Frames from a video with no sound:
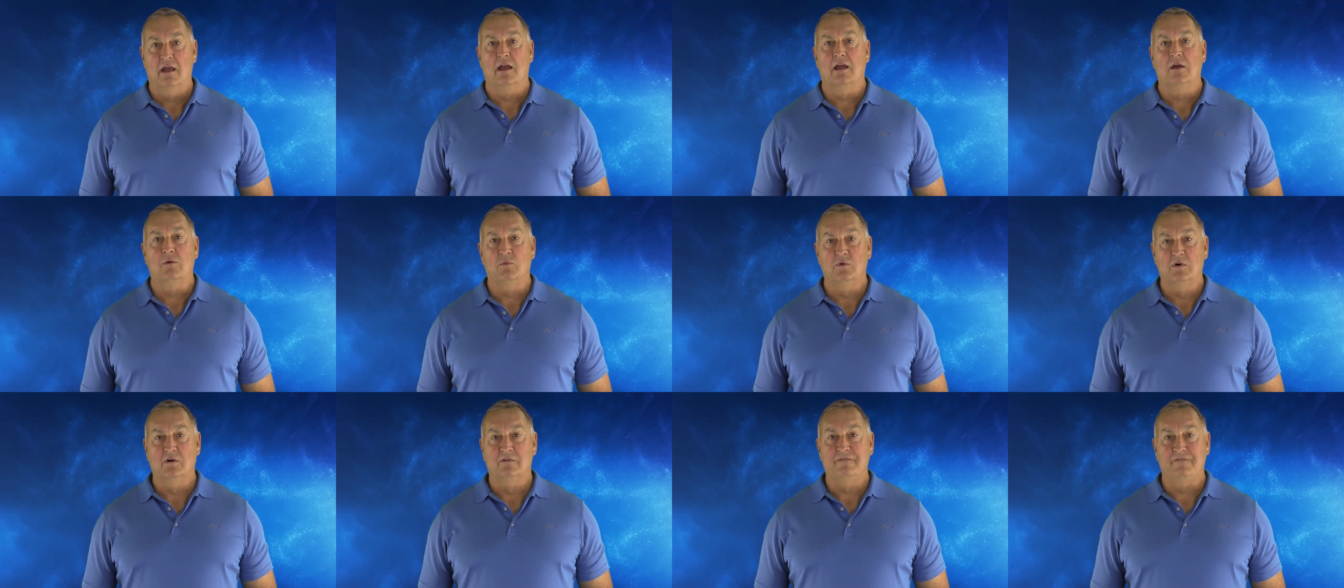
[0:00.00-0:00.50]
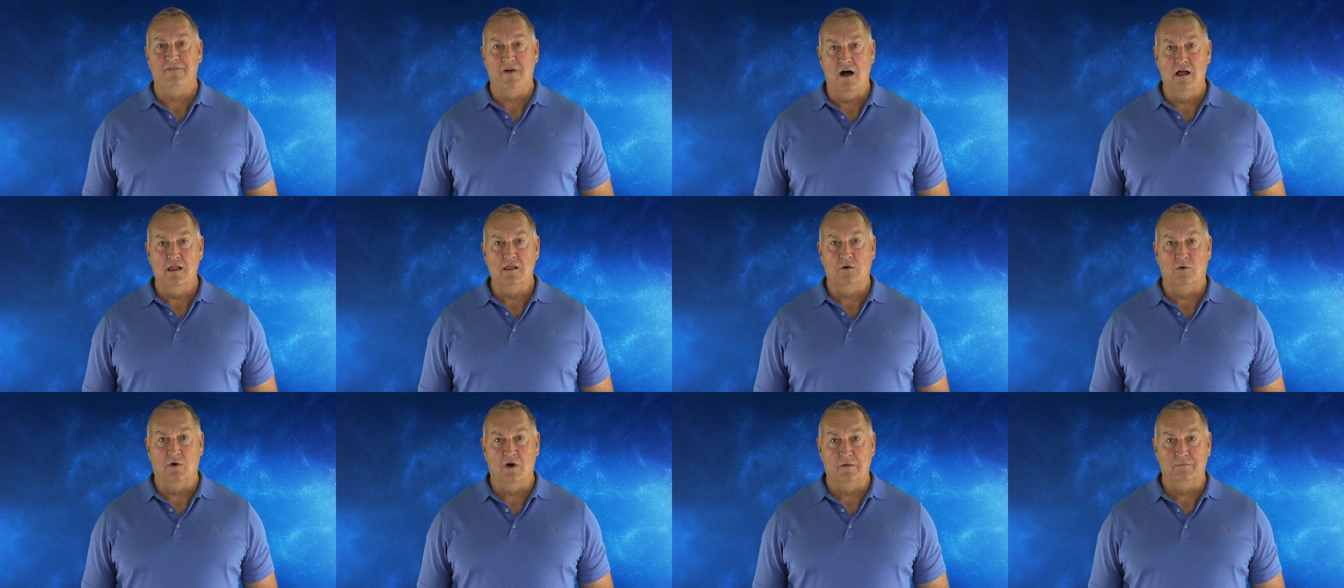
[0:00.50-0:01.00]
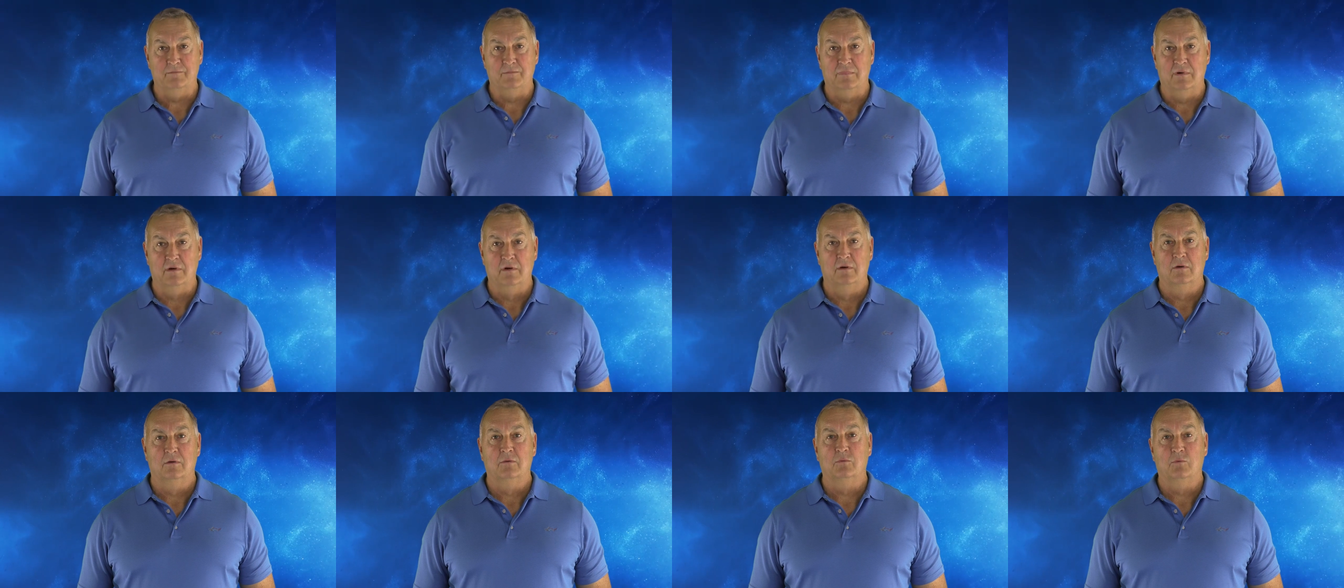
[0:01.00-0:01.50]
and we'll follow up
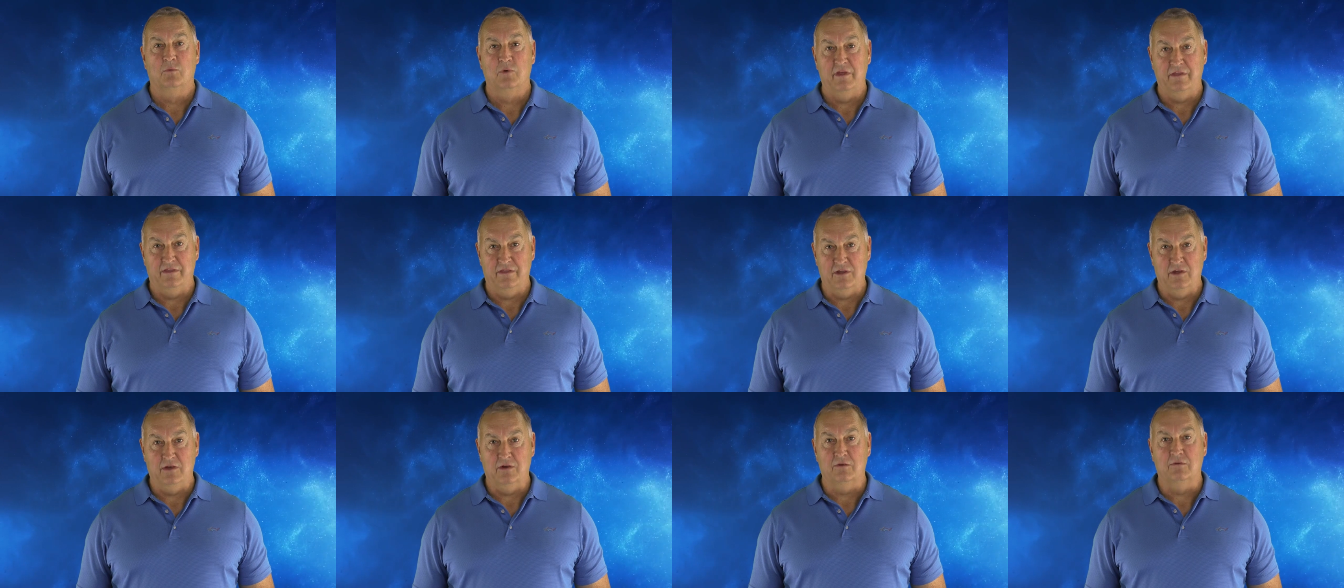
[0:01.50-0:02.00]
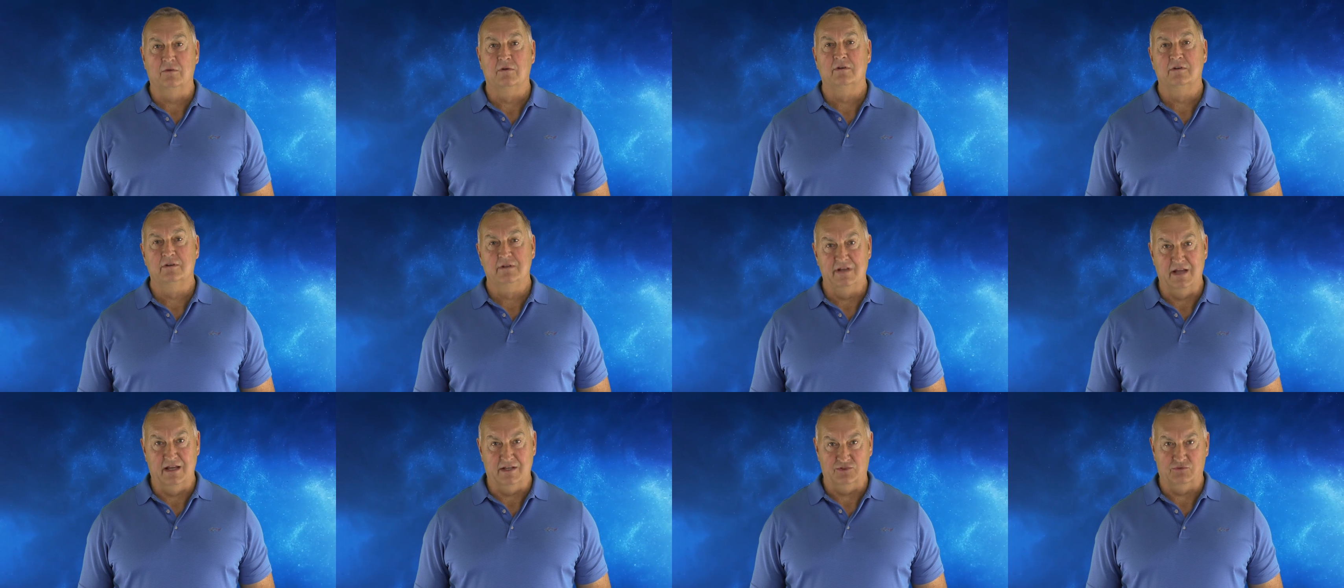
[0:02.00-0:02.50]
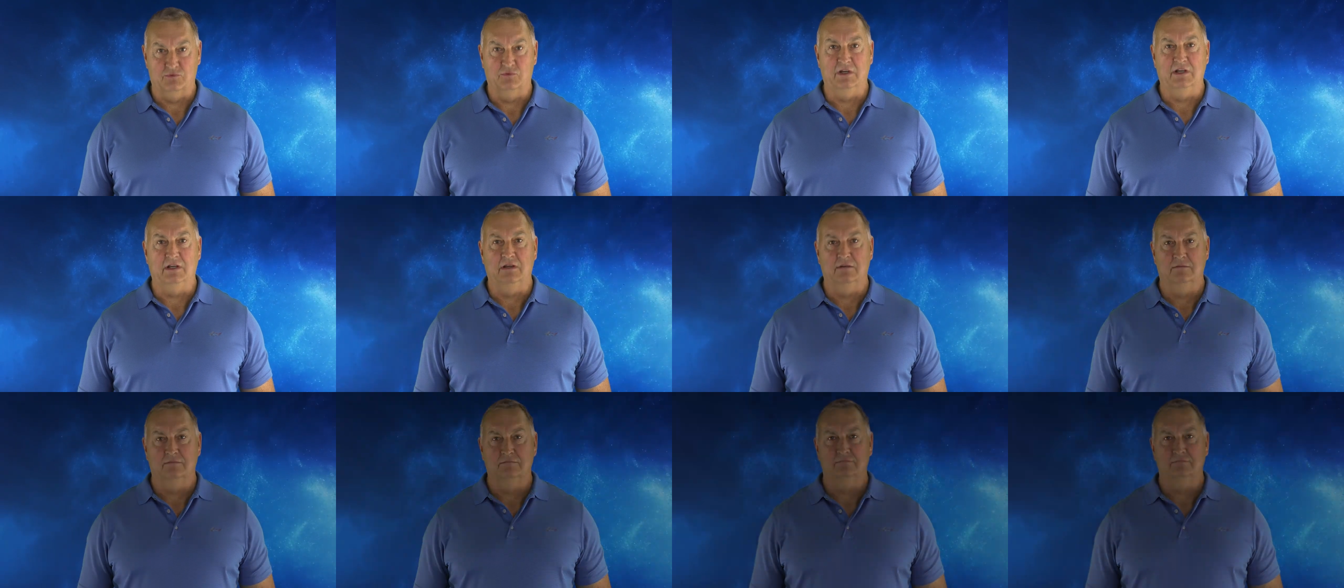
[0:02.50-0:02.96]
with you next week.